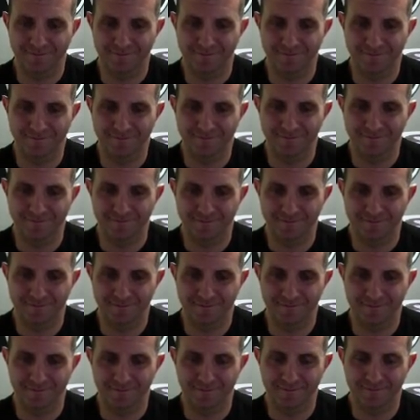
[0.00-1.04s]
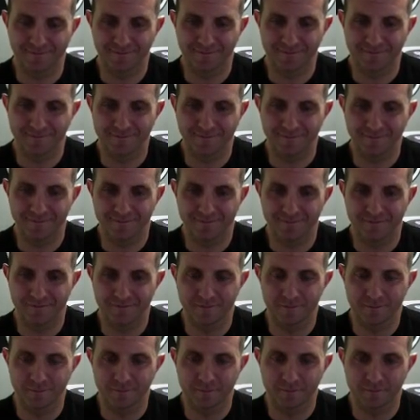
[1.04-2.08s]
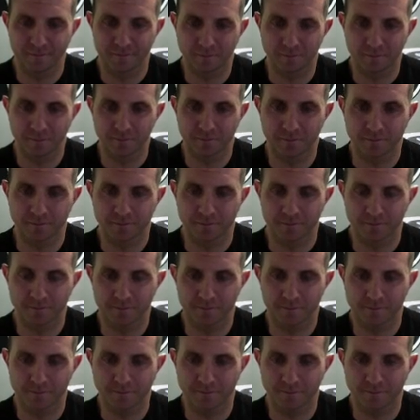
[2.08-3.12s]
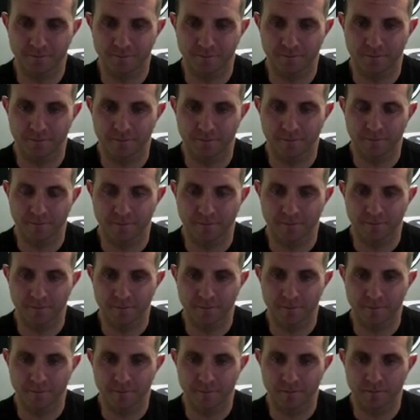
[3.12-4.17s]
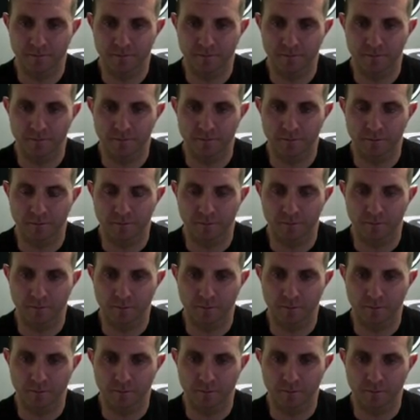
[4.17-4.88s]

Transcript: (not speaking)